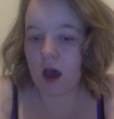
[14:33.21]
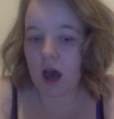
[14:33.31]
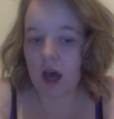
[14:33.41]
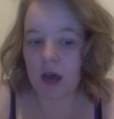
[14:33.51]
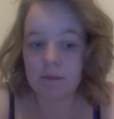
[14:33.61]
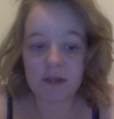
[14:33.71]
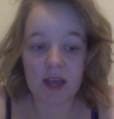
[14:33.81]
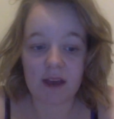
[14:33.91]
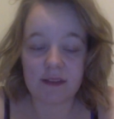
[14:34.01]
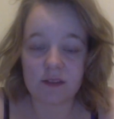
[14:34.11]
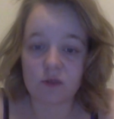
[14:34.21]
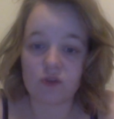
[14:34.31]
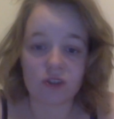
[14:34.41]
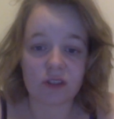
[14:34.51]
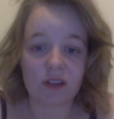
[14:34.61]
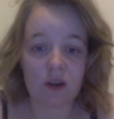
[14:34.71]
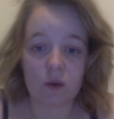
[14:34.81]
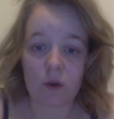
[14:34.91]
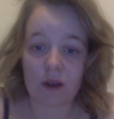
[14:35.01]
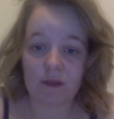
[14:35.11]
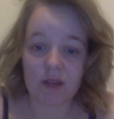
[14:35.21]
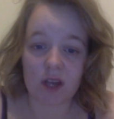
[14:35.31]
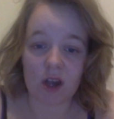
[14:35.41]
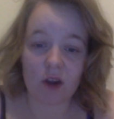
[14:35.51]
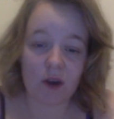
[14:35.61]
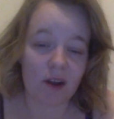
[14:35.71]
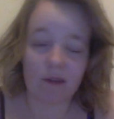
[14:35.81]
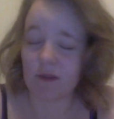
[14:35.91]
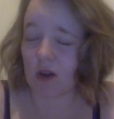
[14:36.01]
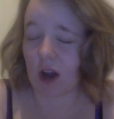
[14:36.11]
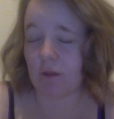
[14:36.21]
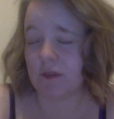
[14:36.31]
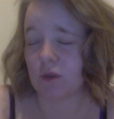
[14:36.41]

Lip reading: am. But yeah, this was just a little quick video, and I feel like I've been